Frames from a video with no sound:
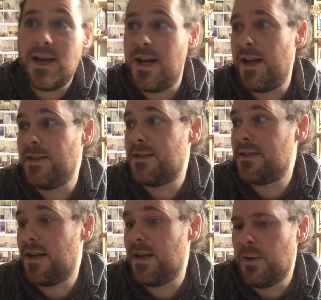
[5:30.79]

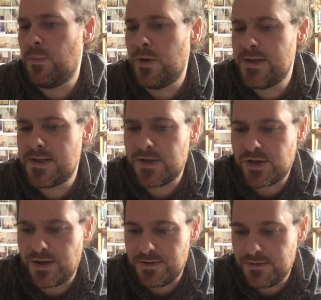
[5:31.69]
and ones that
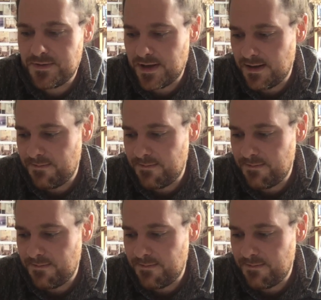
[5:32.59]
show